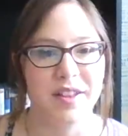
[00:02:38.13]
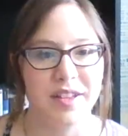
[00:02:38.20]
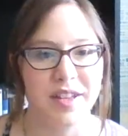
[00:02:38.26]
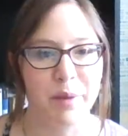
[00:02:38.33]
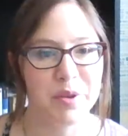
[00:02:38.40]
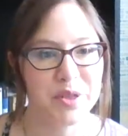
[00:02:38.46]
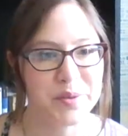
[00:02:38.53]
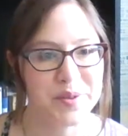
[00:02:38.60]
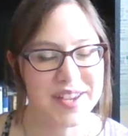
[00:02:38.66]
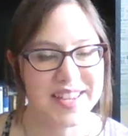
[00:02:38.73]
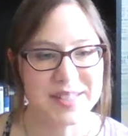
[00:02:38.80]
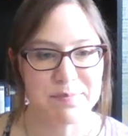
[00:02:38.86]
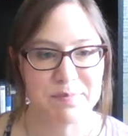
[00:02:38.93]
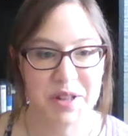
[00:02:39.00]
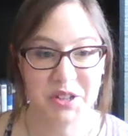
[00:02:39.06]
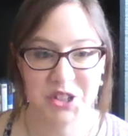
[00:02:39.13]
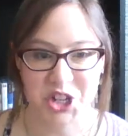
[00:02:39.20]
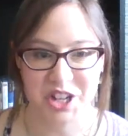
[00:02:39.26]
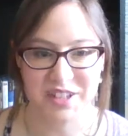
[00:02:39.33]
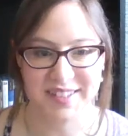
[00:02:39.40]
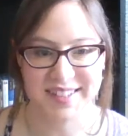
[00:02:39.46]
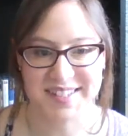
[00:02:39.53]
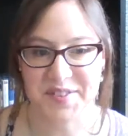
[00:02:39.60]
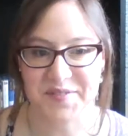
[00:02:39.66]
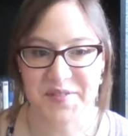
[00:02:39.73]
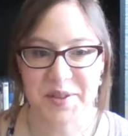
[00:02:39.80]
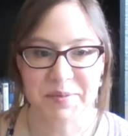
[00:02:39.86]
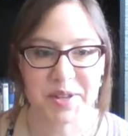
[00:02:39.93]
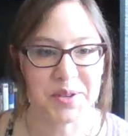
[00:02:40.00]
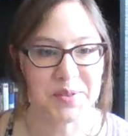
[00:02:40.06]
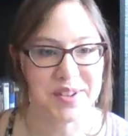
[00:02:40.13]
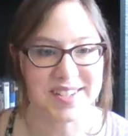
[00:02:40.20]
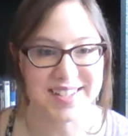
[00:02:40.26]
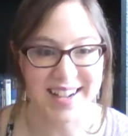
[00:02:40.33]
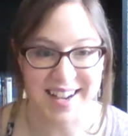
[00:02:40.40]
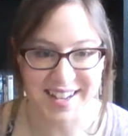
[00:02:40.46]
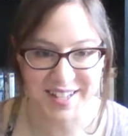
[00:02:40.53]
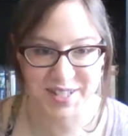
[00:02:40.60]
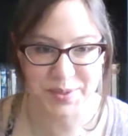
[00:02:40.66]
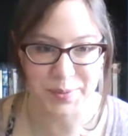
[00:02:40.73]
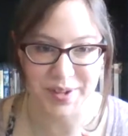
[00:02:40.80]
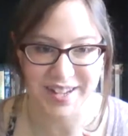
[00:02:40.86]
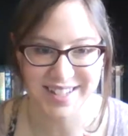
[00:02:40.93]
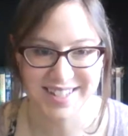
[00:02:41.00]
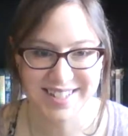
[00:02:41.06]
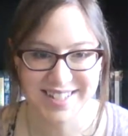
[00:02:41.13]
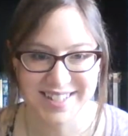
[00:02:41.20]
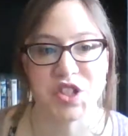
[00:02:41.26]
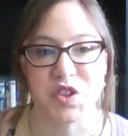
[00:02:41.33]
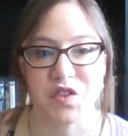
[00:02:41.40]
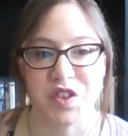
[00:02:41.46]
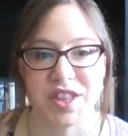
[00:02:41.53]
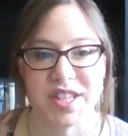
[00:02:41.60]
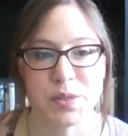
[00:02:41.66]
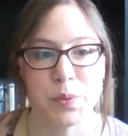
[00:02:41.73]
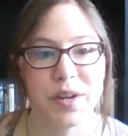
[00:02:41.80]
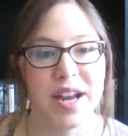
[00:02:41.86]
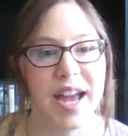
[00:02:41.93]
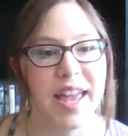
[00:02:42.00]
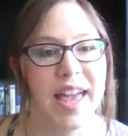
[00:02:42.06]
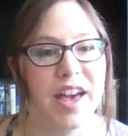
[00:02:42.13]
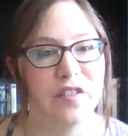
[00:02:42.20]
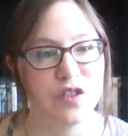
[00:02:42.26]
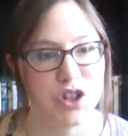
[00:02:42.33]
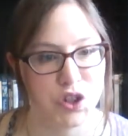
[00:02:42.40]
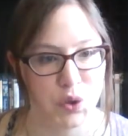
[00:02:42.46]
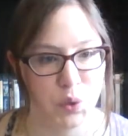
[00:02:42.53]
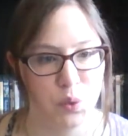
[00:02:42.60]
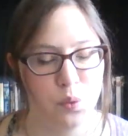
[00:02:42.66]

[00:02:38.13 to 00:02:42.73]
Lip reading: Number 3 is Milk Chocolate, a film that you are dying to watch. So for this one, I have 2.